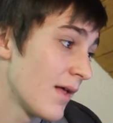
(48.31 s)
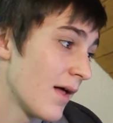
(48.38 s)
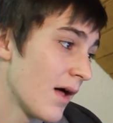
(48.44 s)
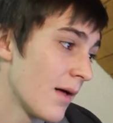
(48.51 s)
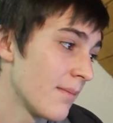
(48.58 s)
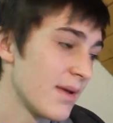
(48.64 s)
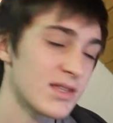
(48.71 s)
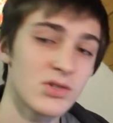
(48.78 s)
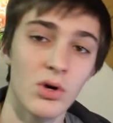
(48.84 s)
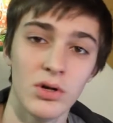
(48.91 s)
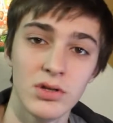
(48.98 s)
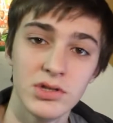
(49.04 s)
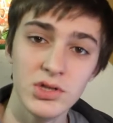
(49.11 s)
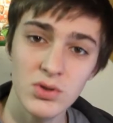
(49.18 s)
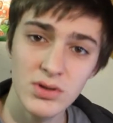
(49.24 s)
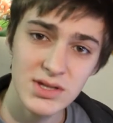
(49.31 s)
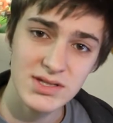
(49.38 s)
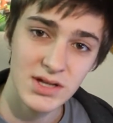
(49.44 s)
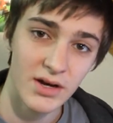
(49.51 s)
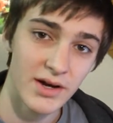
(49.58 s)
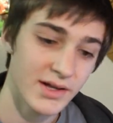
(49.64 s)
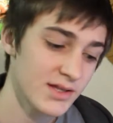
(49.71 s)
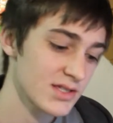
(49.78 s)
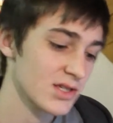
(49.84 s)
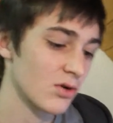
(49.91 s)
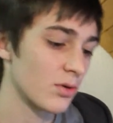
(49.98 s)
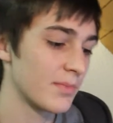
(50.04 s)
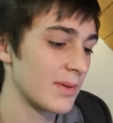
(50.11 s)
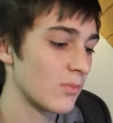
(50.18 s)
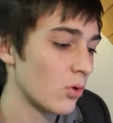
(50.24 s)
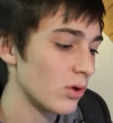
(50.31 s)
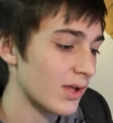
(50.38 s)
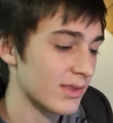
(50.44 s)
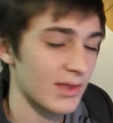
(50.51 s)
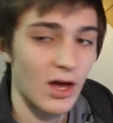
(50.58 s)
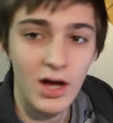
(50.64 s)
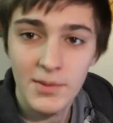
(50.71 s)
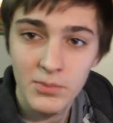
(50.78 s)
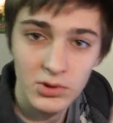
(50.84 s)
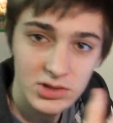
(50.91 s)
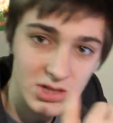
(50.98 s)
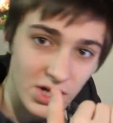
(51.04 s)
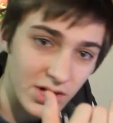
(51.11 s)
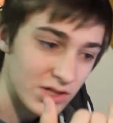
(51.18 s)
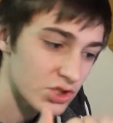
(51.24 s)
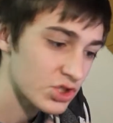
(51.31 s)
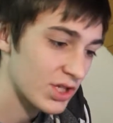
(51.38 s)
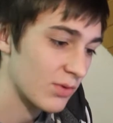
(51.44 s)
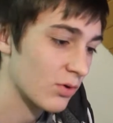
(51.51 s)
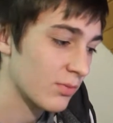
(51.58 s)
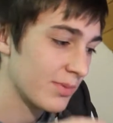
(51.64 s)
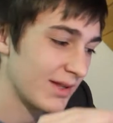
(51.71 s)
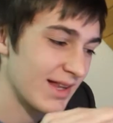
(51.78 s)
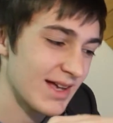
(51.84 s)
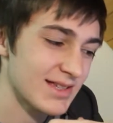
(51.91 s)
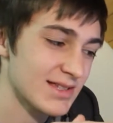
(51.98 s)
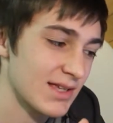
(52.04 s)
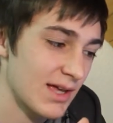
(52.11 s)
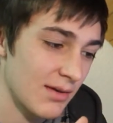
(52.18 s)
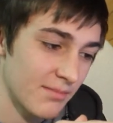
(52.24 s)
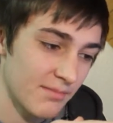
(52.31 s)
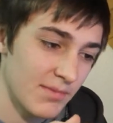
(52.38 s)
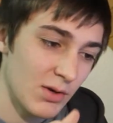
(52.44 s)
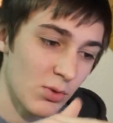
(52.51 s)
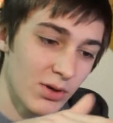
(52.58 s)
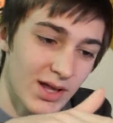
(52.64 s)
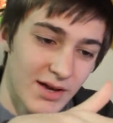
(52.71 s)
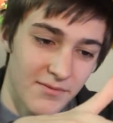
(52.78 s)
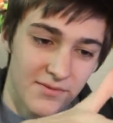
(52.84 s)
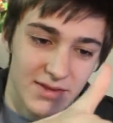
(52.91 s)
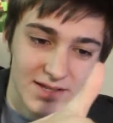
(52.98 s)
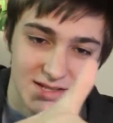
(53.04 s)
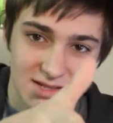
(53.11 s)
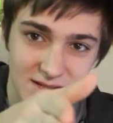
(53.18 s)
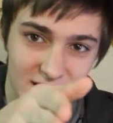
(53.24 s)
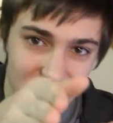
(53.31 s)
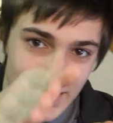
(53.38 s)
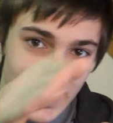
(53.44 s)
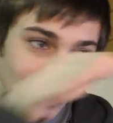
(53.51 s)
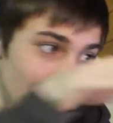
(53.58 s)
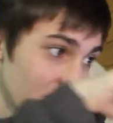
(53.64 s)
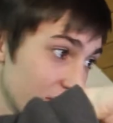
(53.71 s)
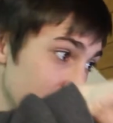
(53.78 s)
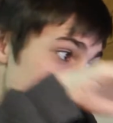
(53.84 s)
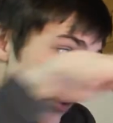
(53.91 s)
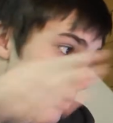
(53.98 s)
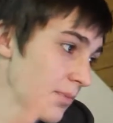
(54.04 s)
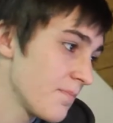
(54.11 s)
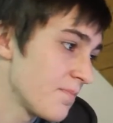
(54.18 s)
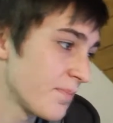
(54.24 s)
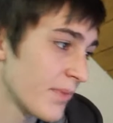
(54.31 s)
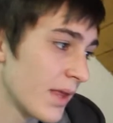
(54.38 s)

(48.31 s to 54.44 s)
Um, it's got a new design so it'll be more like the iPod Touch. It will be less, um, it won't have this like hill in the middle.